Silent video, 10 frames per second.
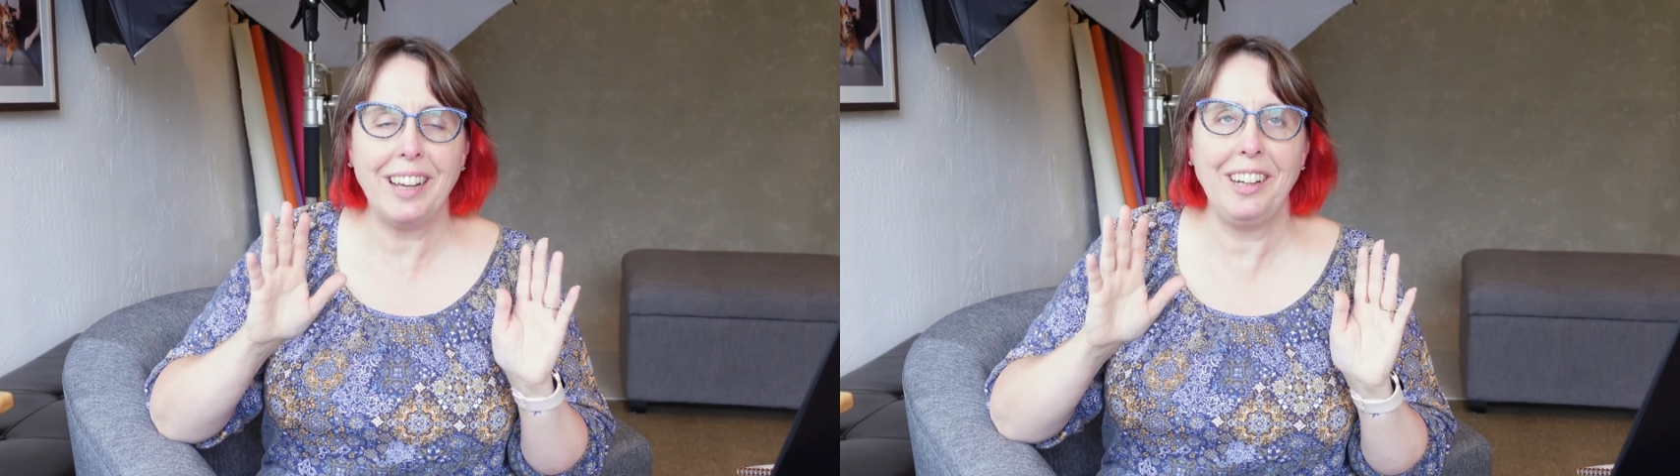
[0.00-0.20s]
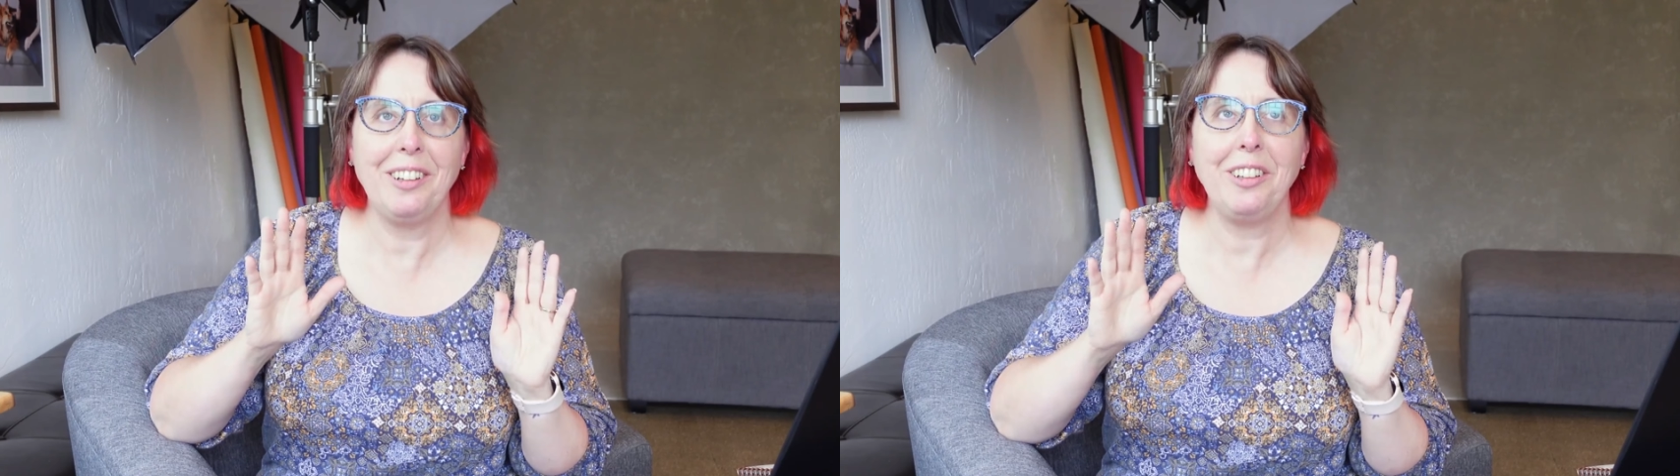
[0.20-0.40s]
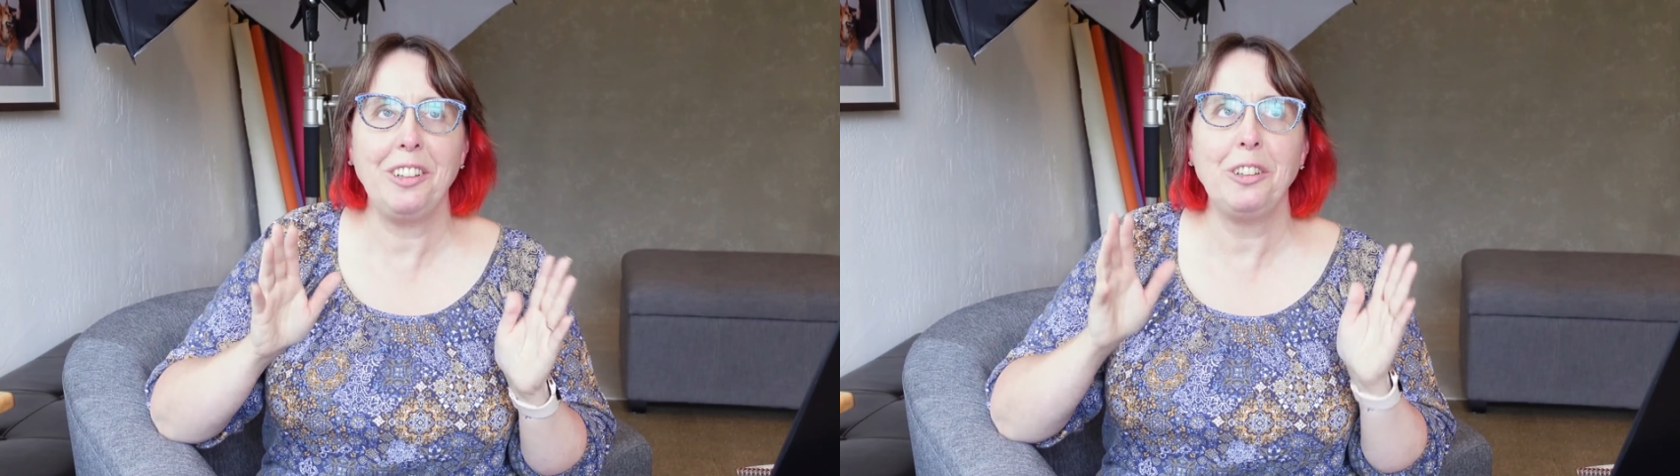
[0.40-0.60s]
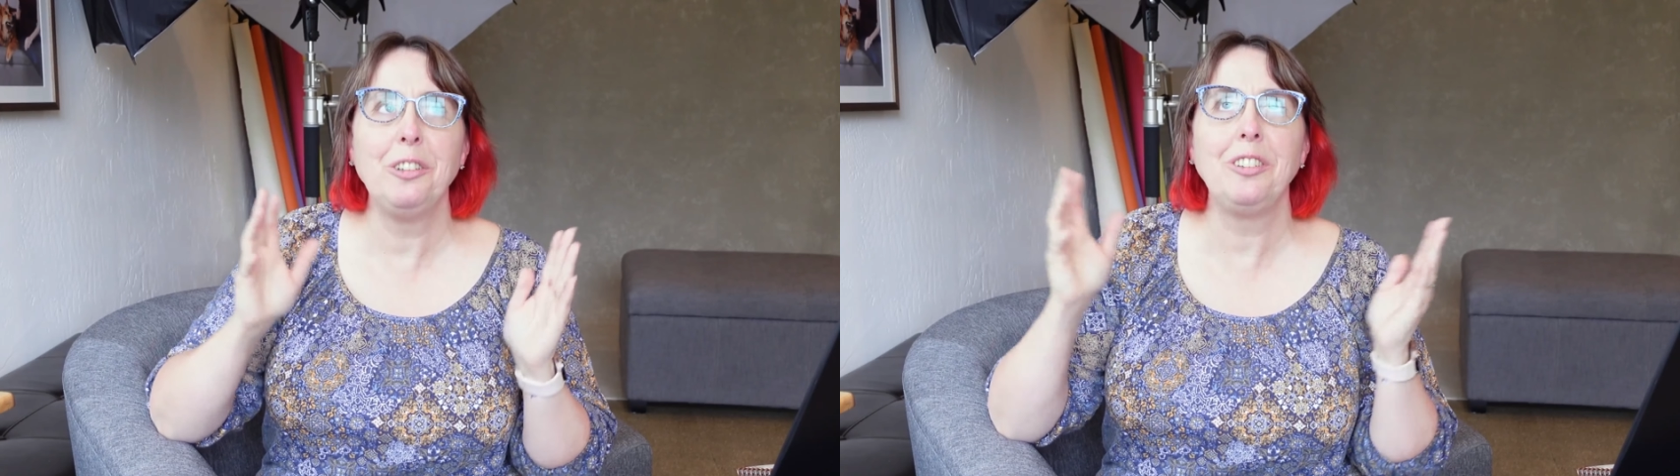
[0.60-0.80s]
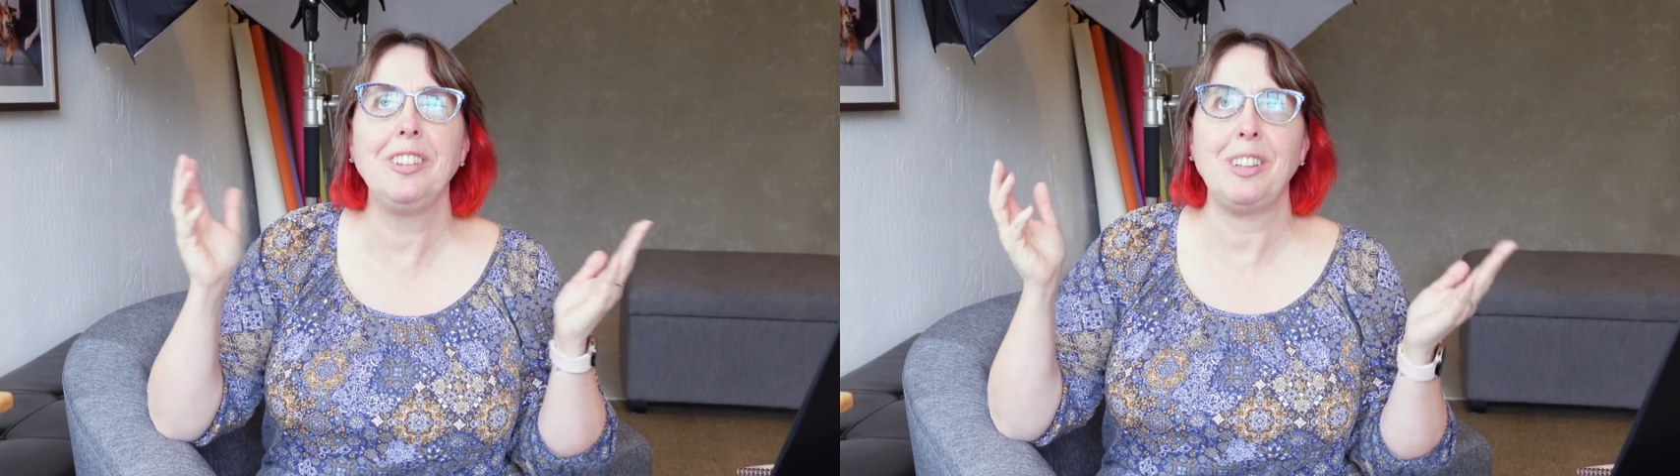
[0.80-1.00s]
I could
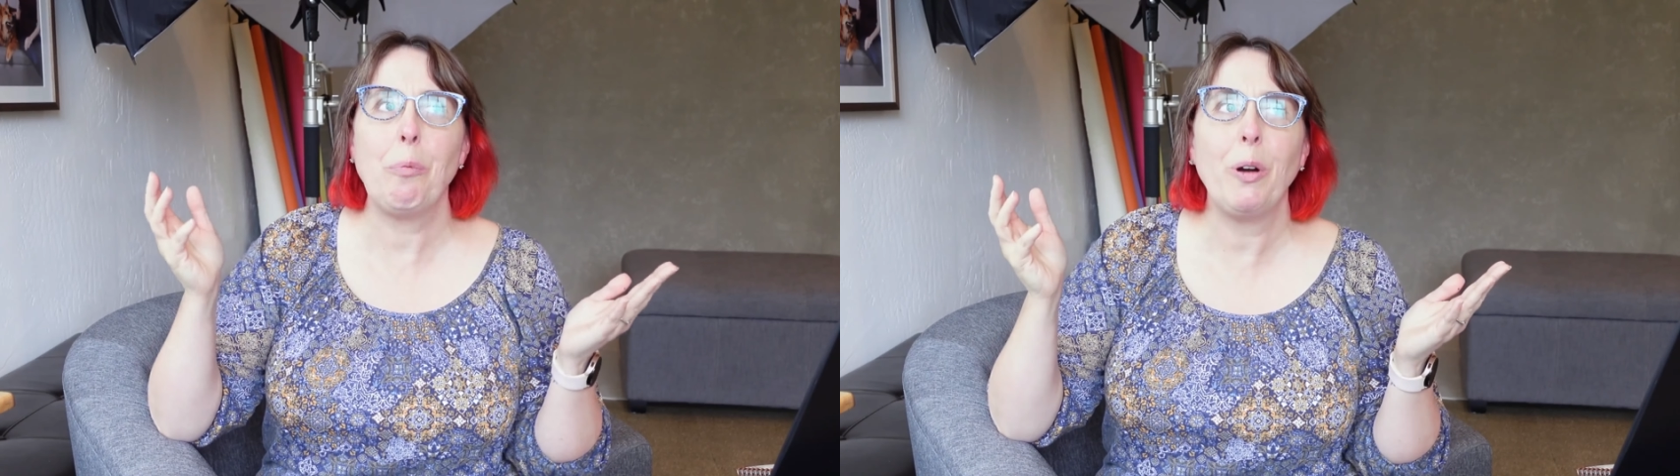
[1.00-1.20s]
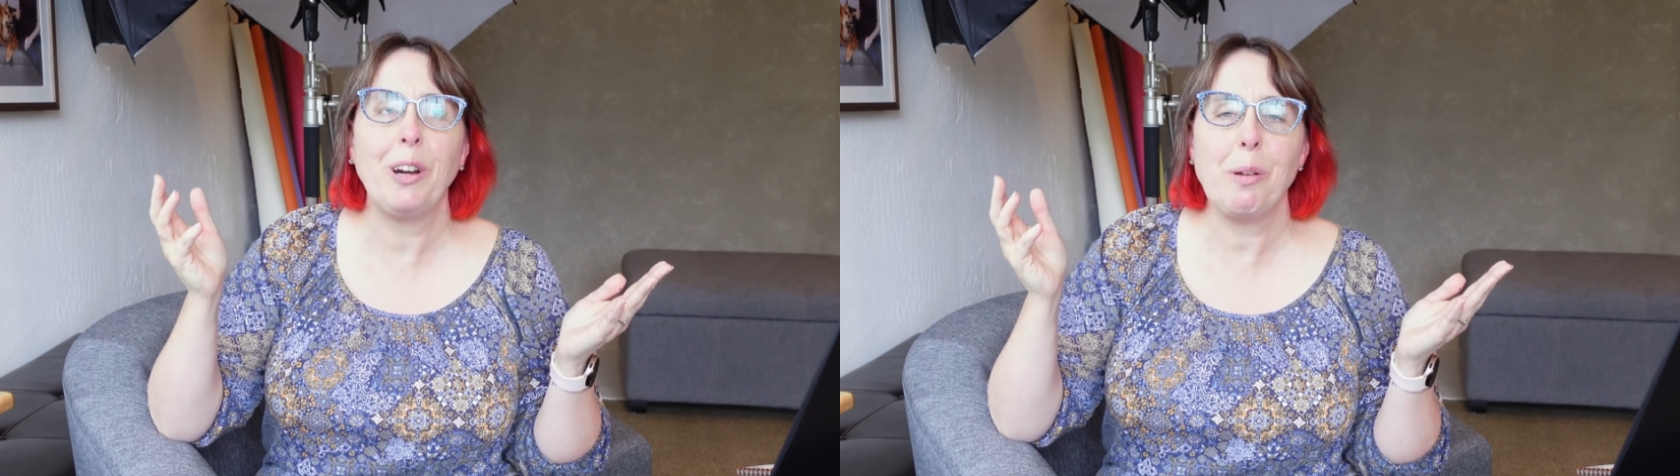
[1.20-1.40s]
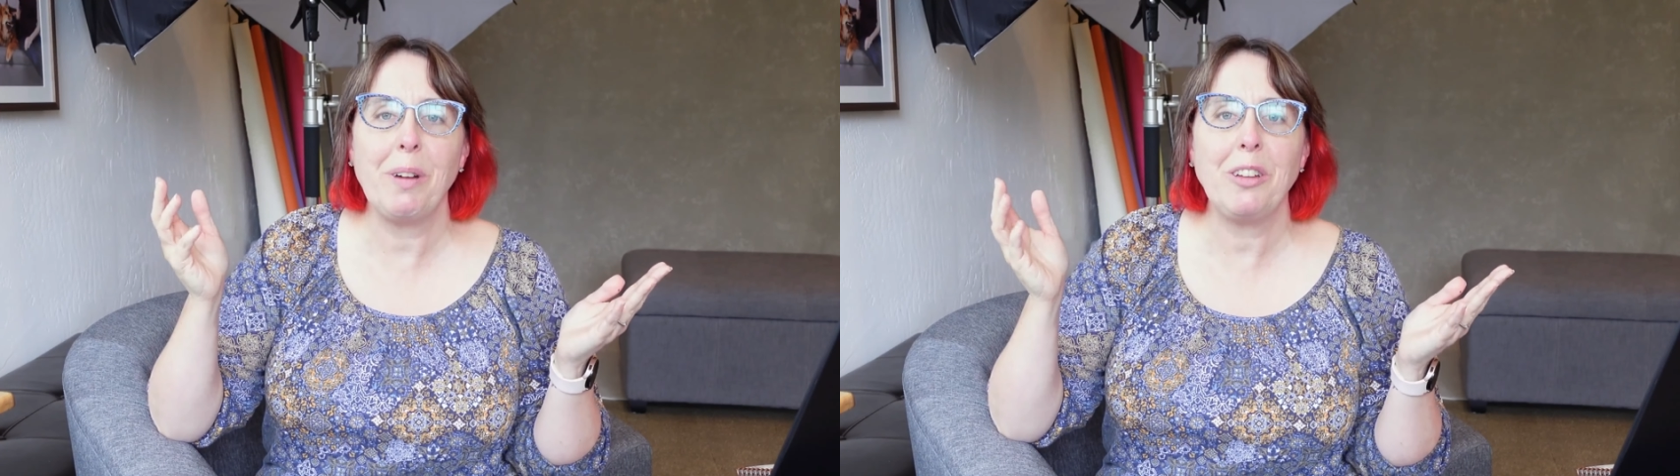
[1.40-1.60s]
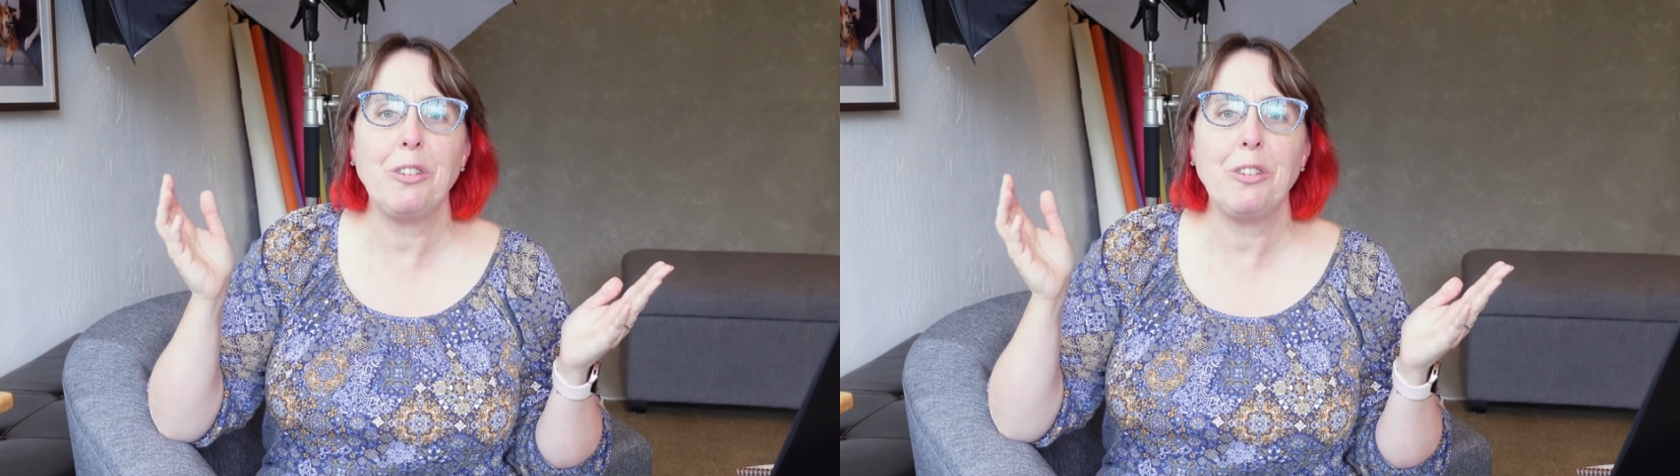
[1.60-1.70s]
use somewhere in my